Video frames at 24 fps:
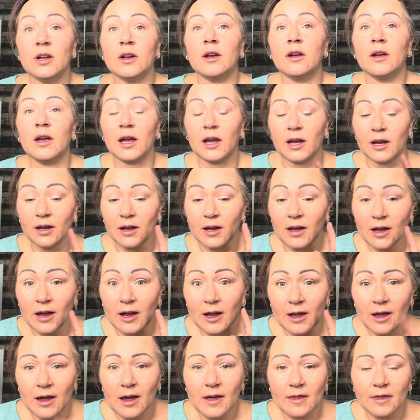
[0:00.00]
Okay,
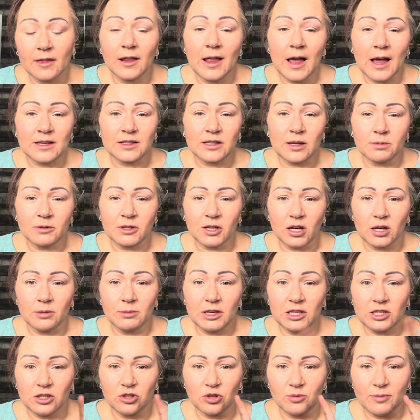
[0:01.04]
the last step's going to be
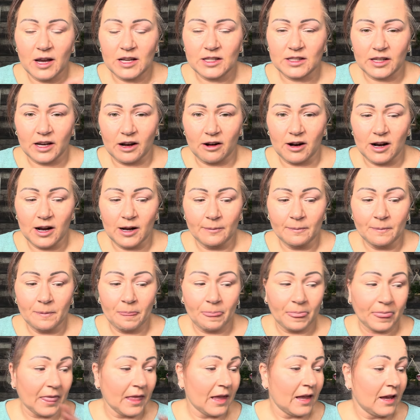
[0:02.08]
to do mascara.
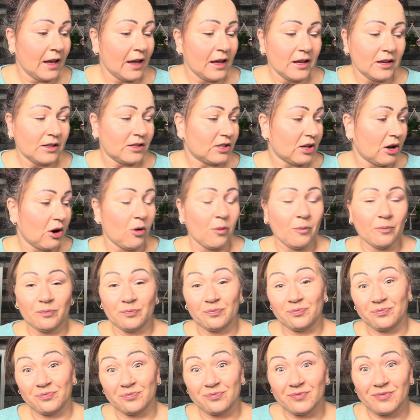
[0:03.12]
So
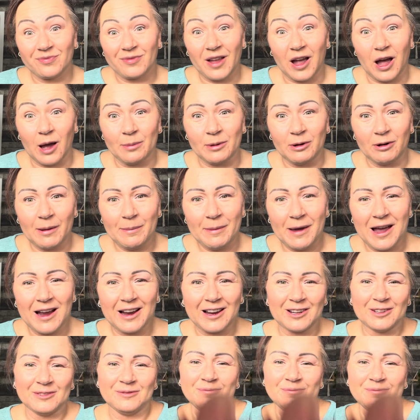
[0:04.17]
I'll be right back.